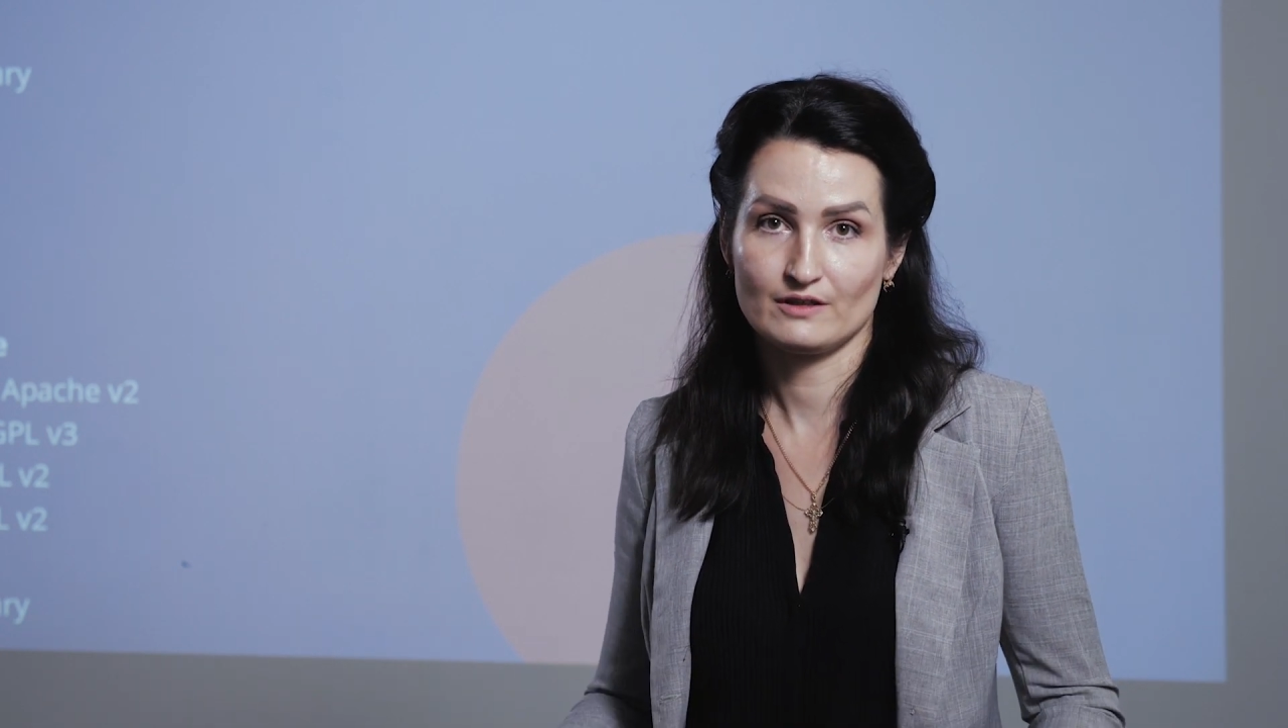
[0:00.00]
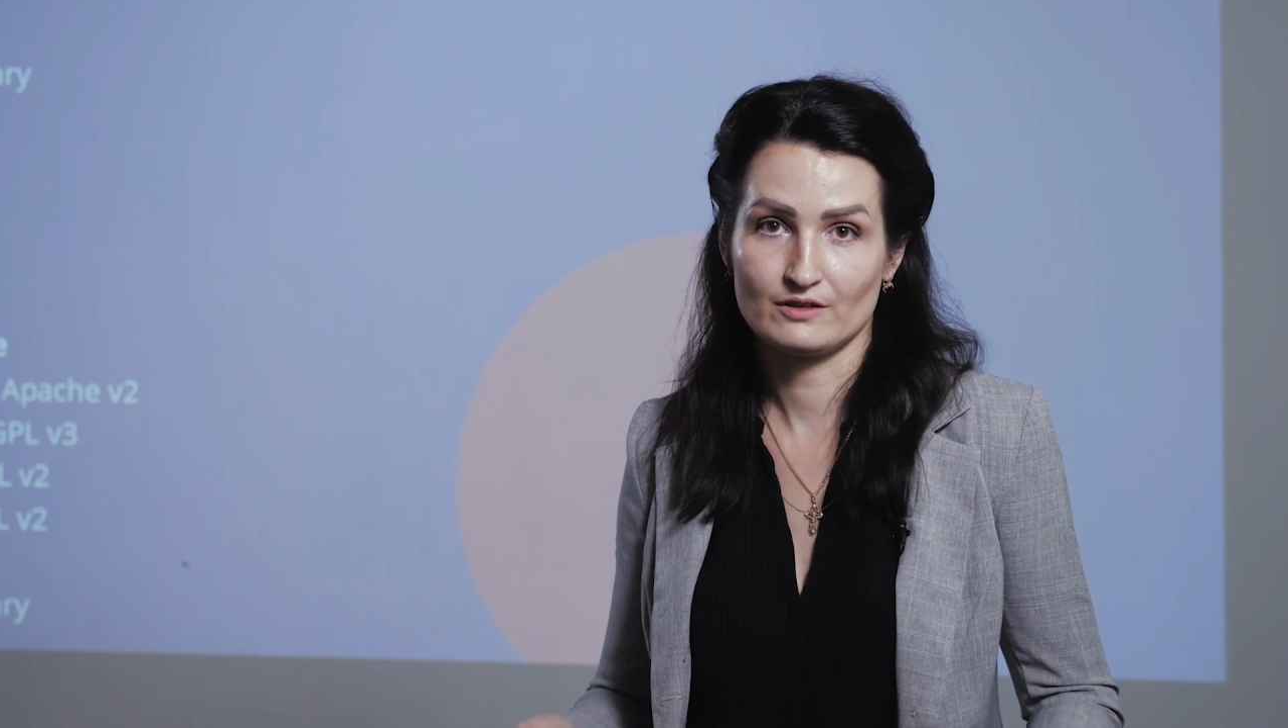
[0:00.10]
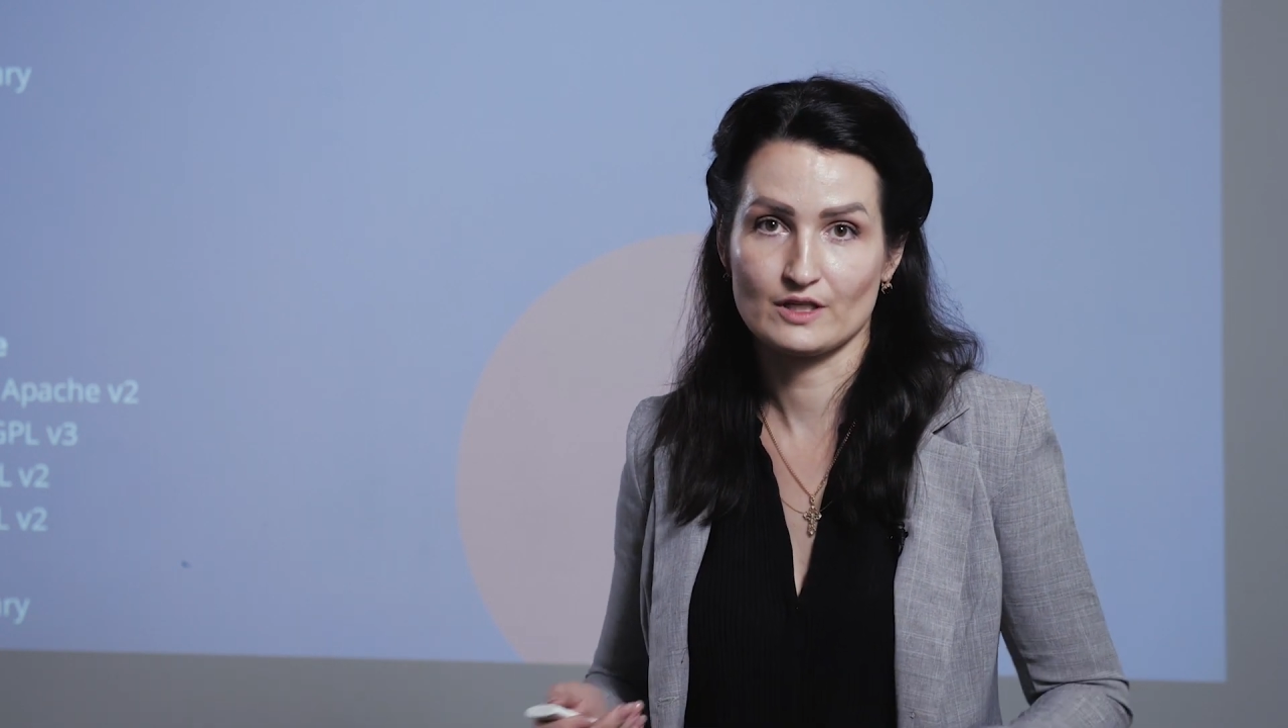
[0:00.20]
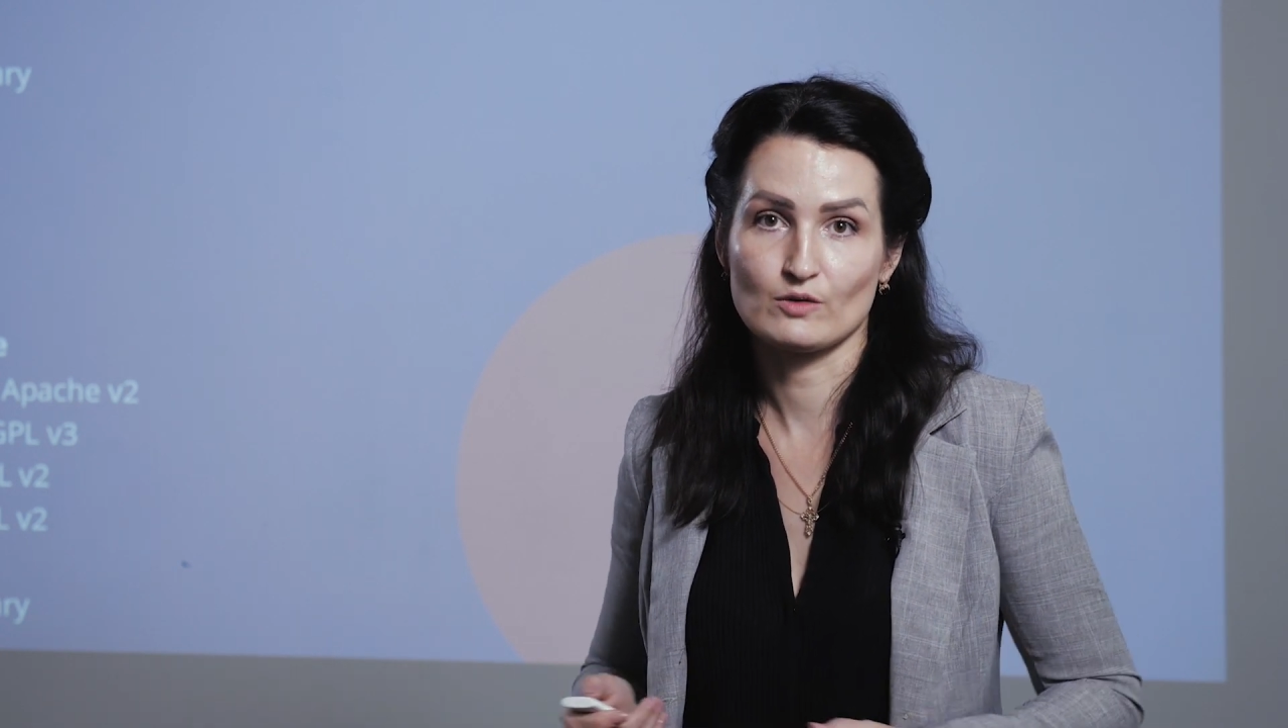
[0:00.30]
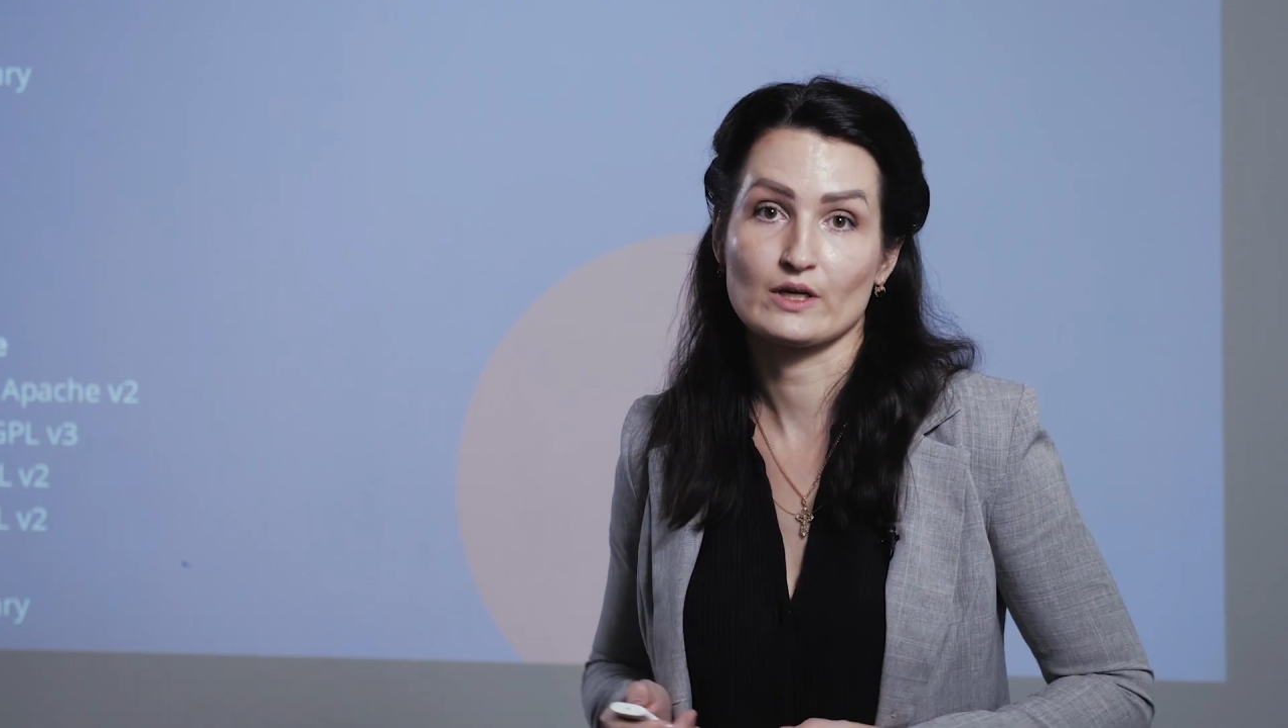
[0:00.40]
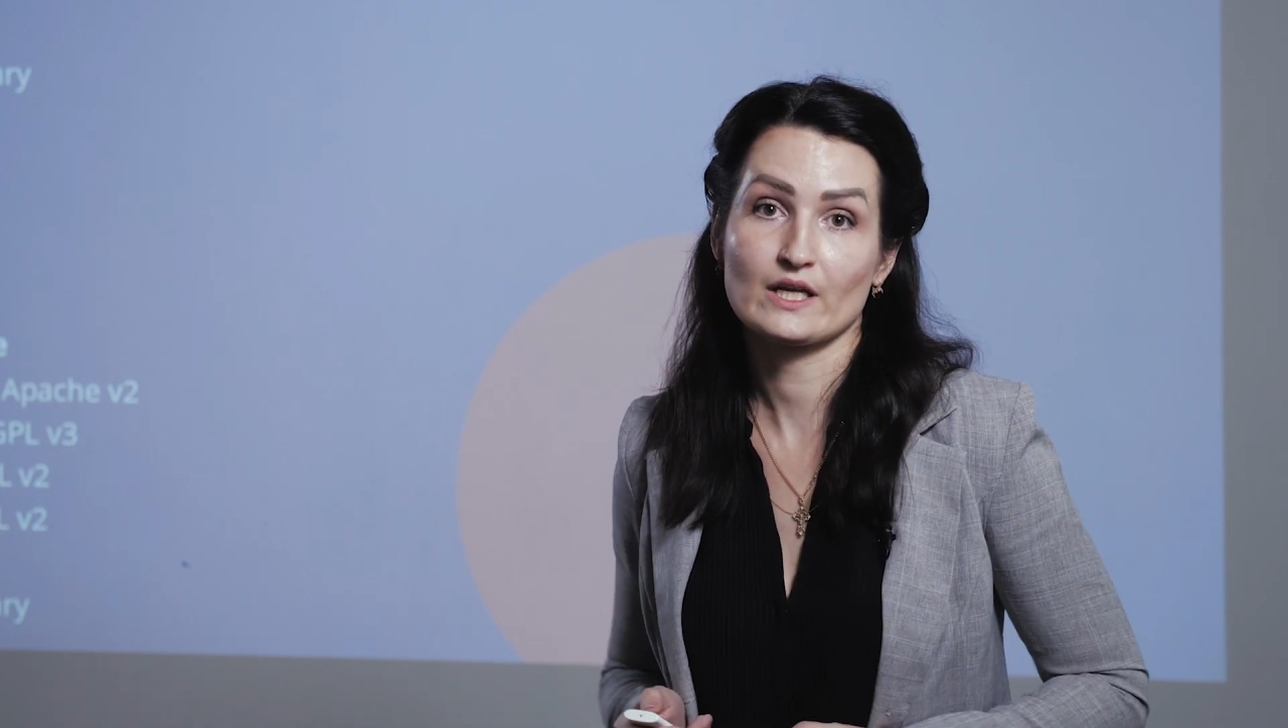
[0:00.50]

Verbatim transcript: on our